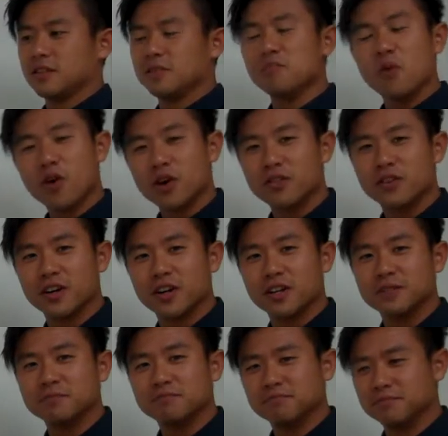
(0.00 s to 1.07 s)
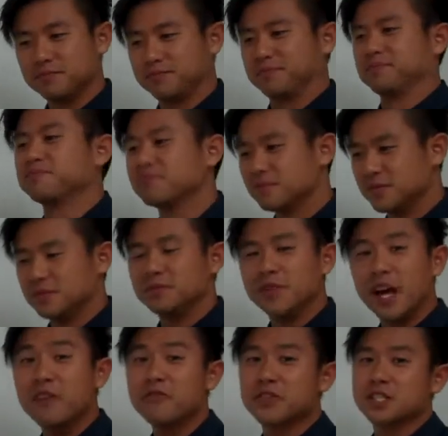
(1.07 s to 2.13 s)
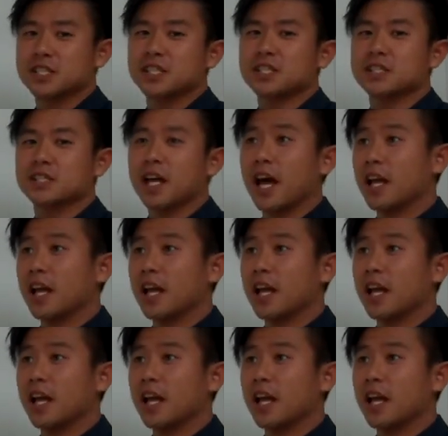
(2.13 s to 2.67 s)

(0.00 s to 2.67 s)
more of a emphasis.